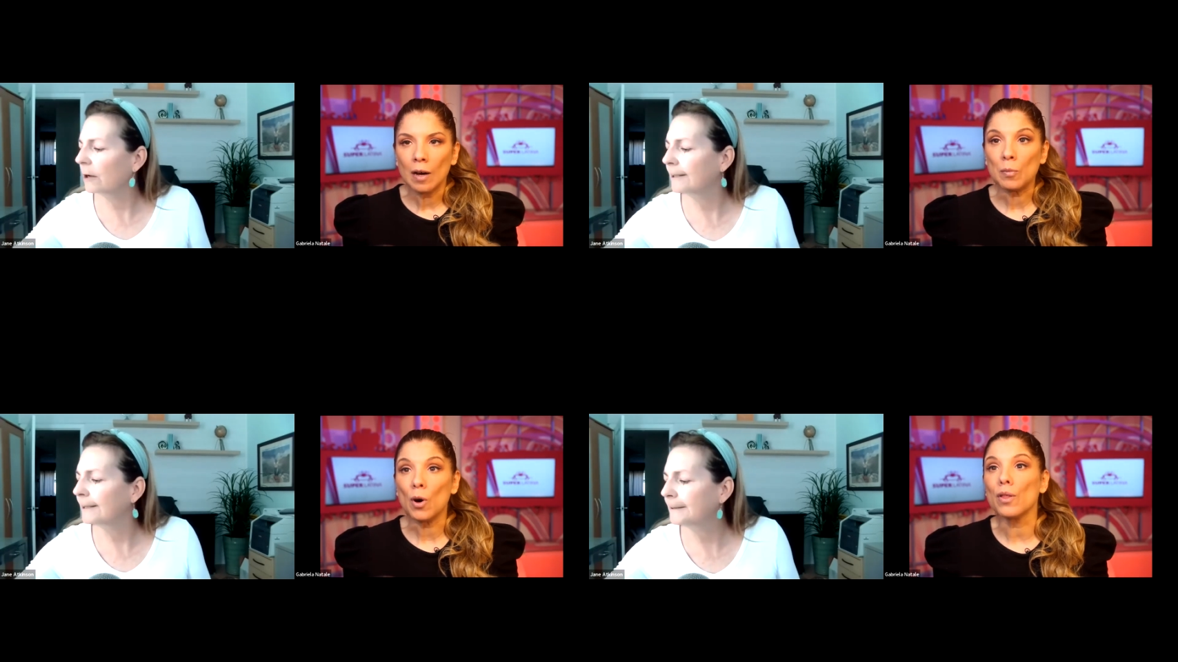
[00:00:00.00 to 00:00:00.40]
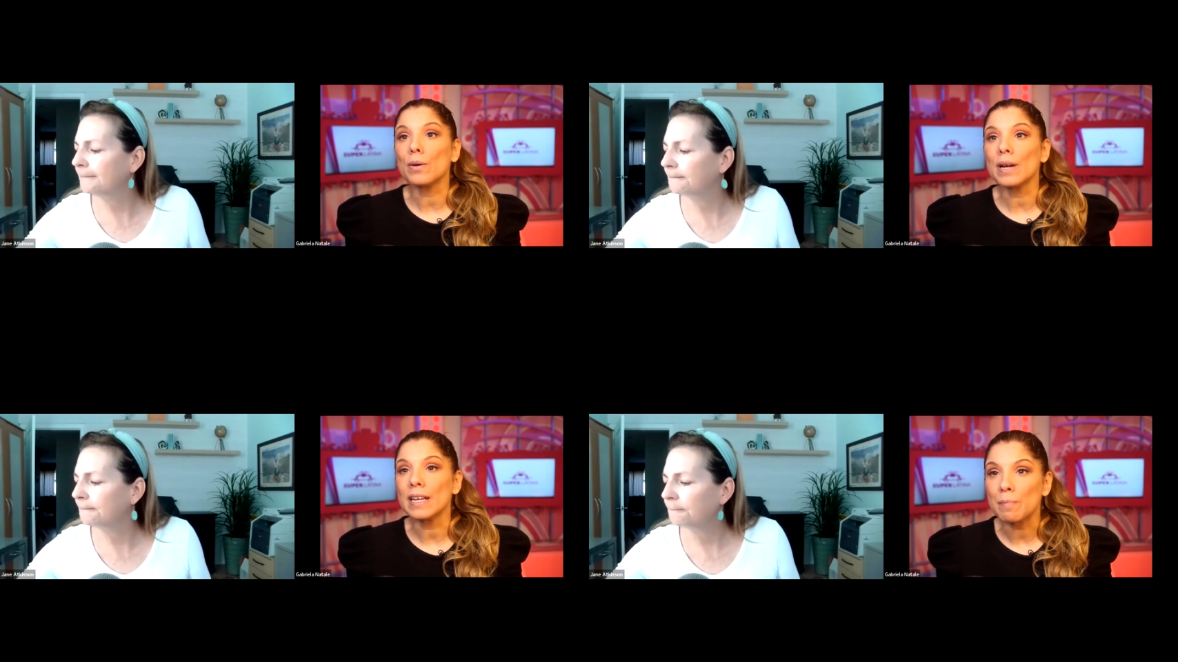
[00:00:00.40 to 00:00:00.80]

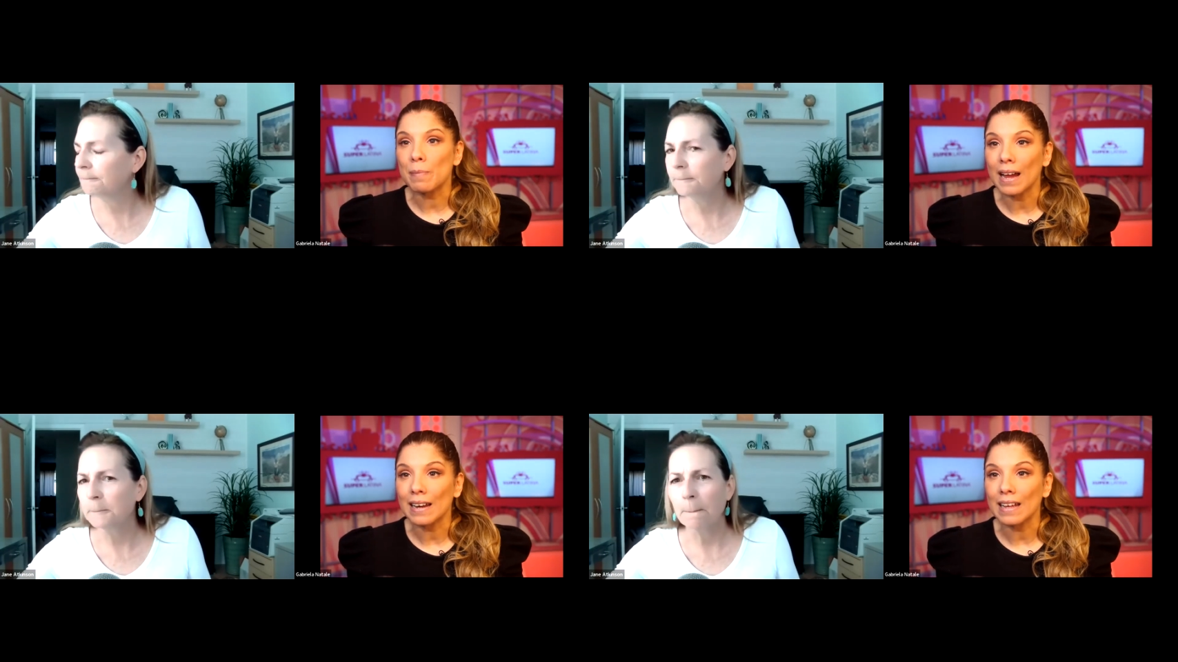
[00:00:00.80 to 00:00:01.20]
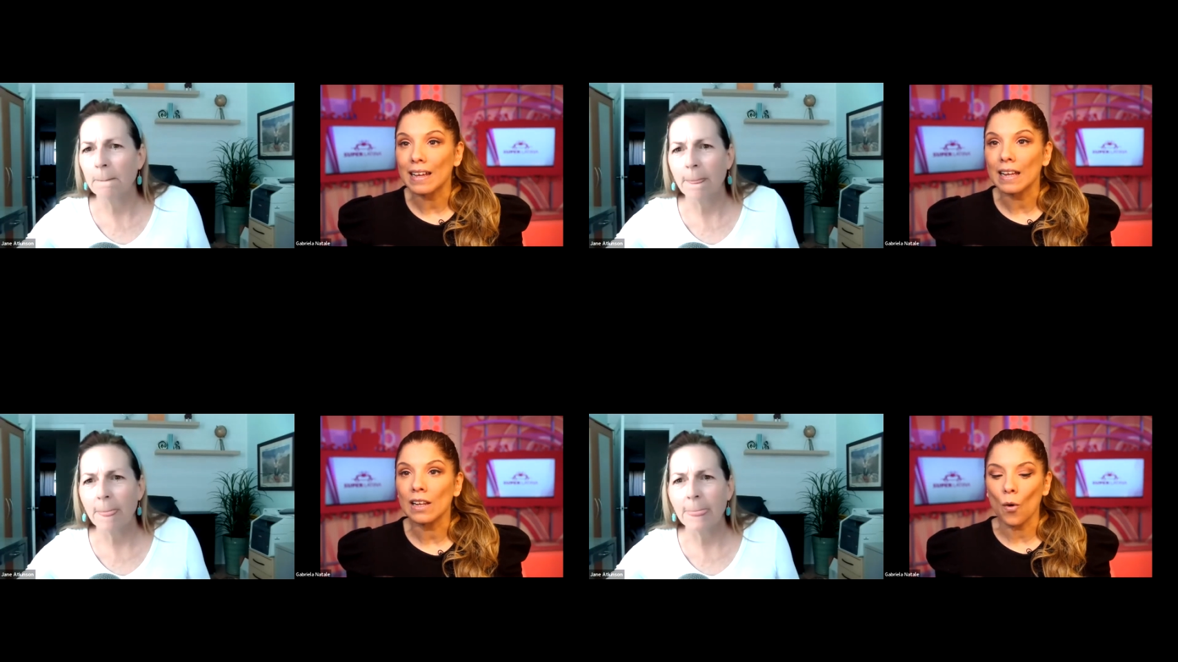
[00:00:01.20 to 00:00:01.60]
Speaker 1: moderate a
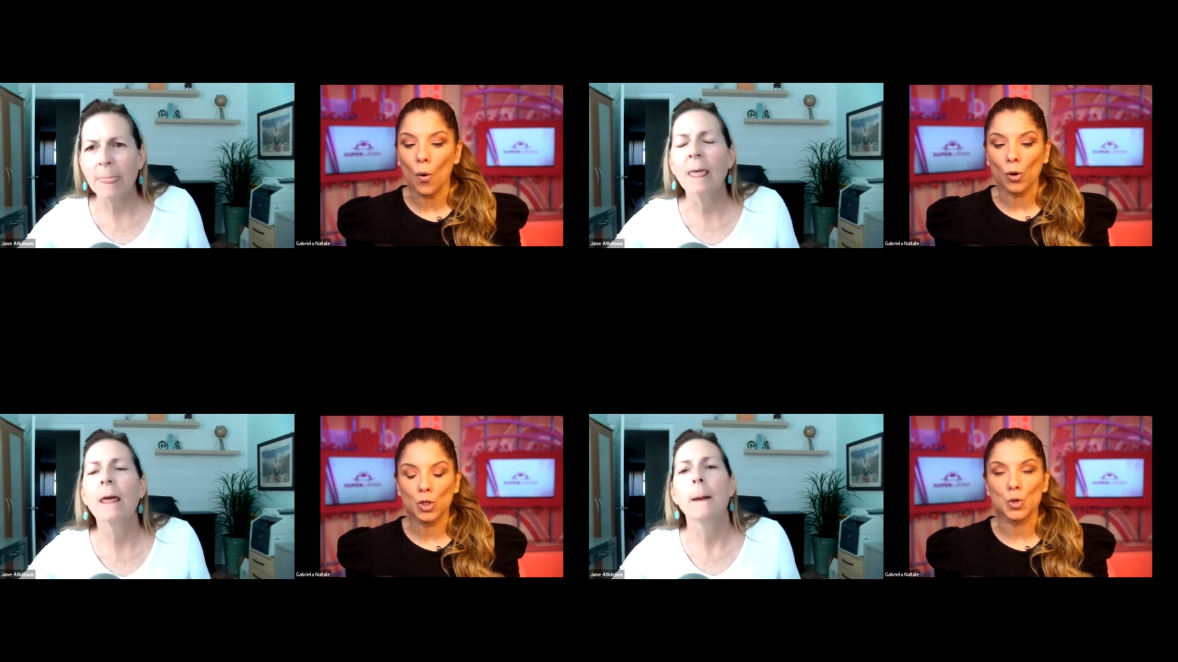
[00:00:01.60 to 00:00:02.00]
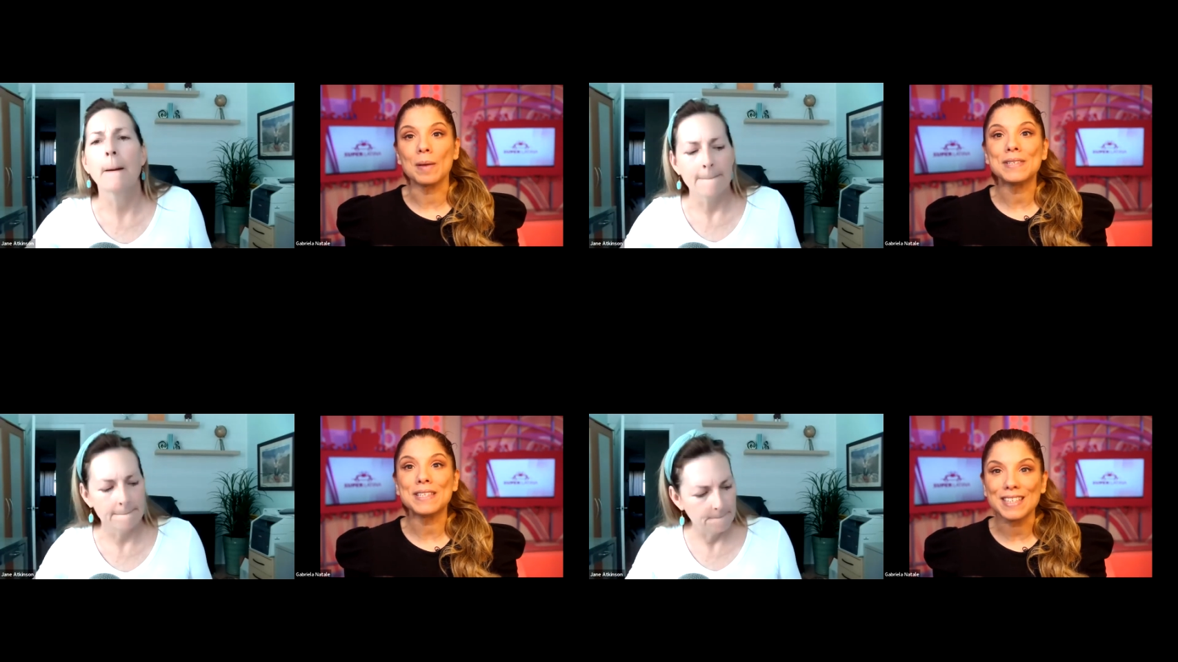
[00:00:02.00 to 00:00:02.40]
panel or to
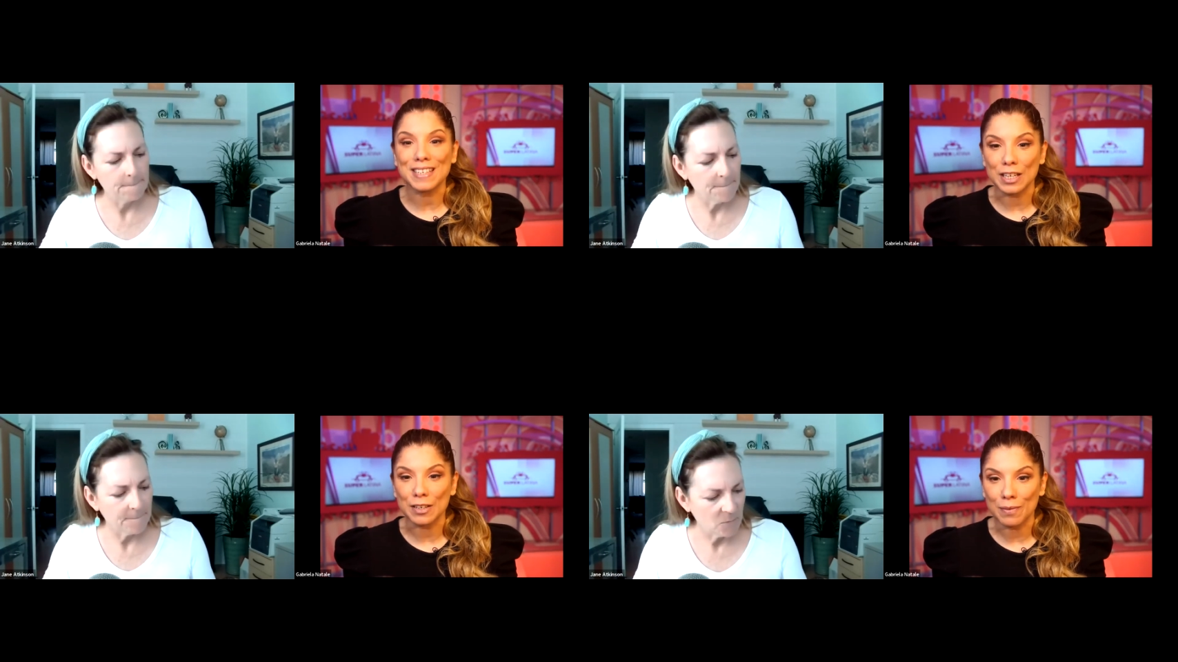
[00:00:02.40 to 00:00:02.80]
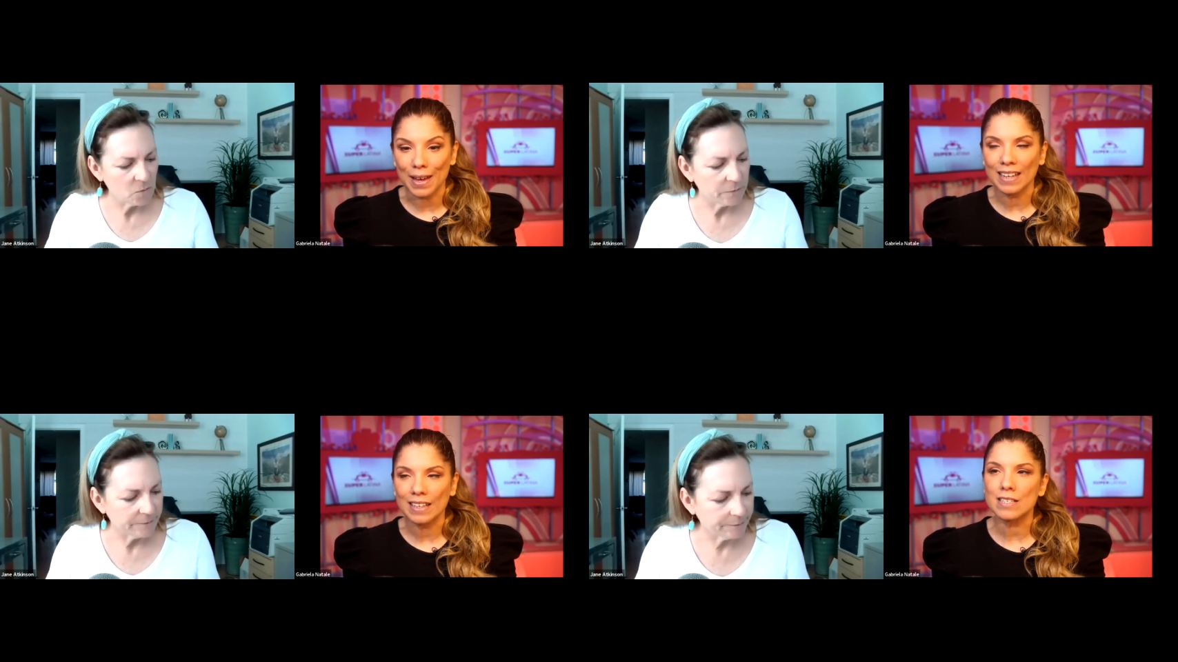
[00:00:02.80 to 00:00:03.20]
MC
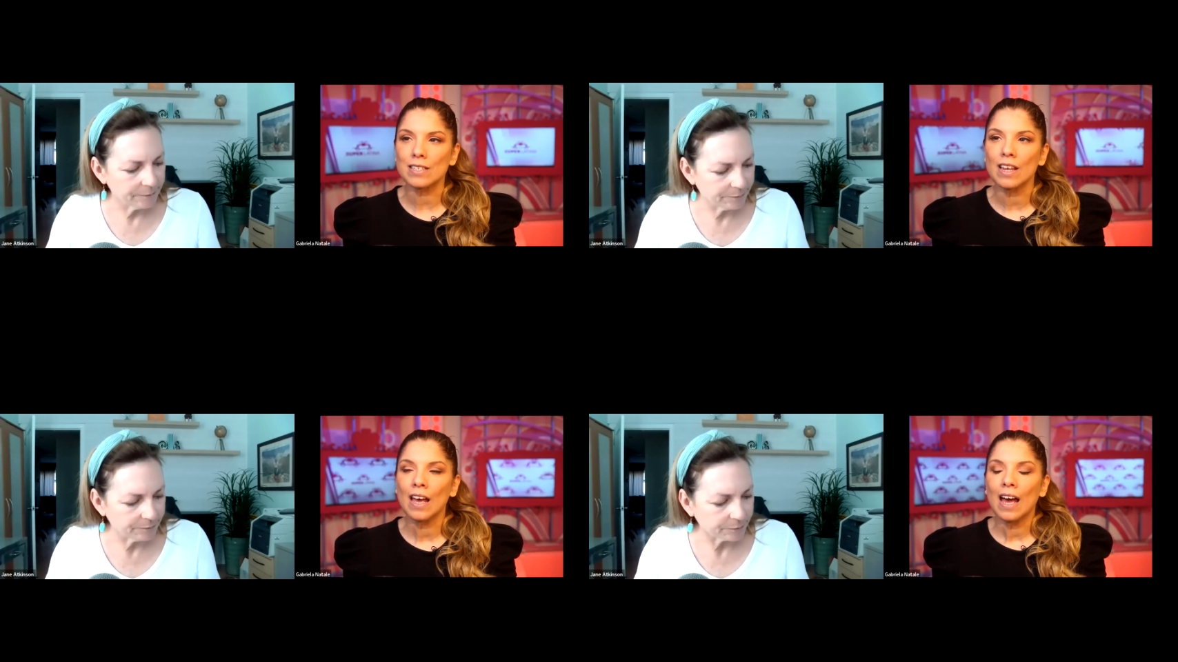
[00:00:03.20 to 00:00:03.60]
events